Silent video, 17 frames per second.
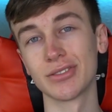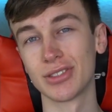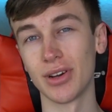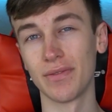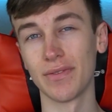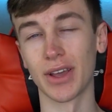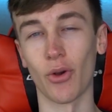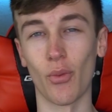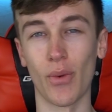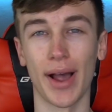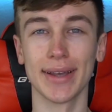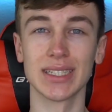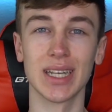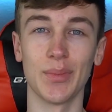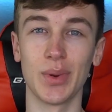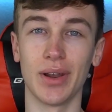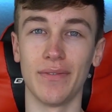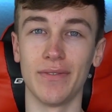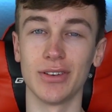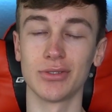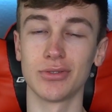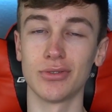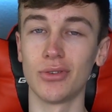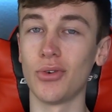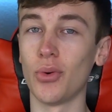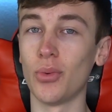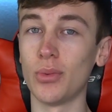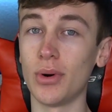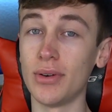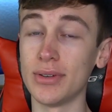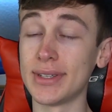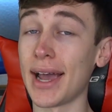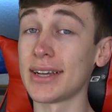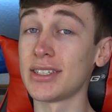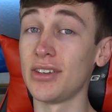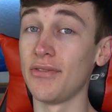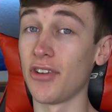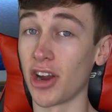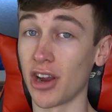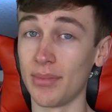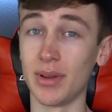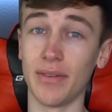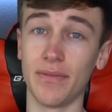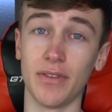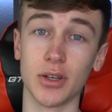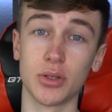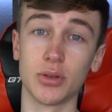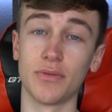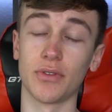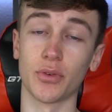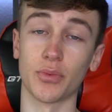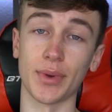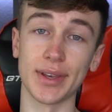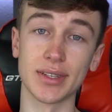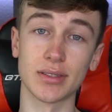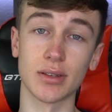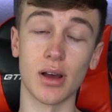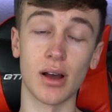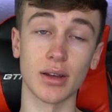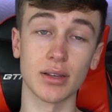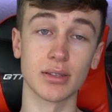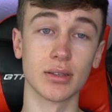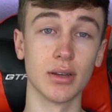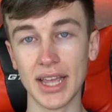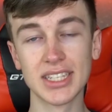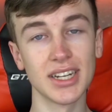yourself like, why is that beneficial? Well, it's actually very beneficial for restocks.